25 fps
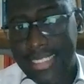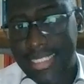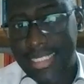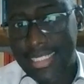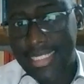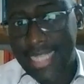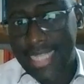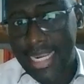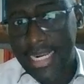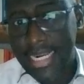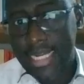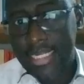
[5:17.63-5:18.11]

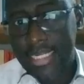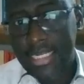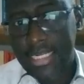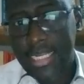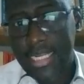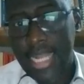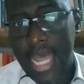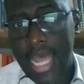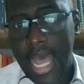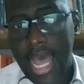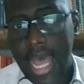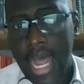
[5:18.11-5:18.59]

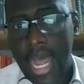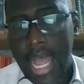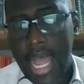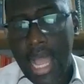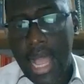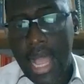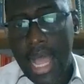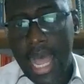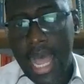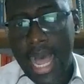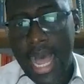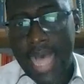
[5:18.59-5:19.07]
Second,
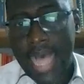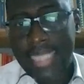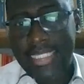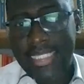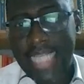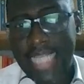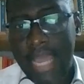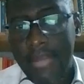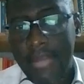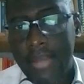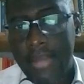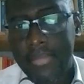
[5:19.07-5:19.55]

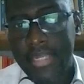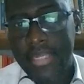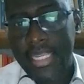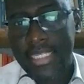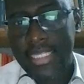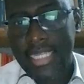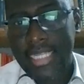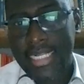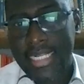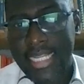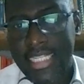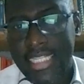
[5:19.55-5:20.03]
as
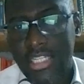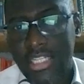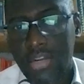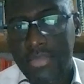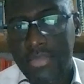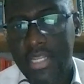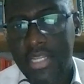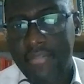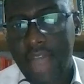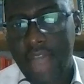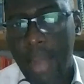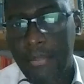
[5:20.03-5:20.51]
MMT is a
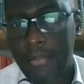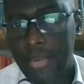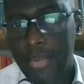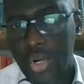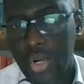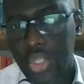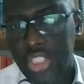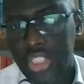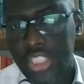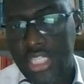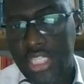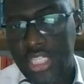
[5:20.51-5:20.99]
descriptive
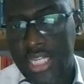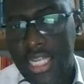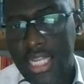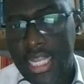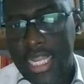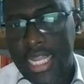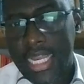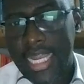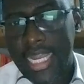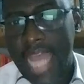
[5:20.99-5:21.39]
approach,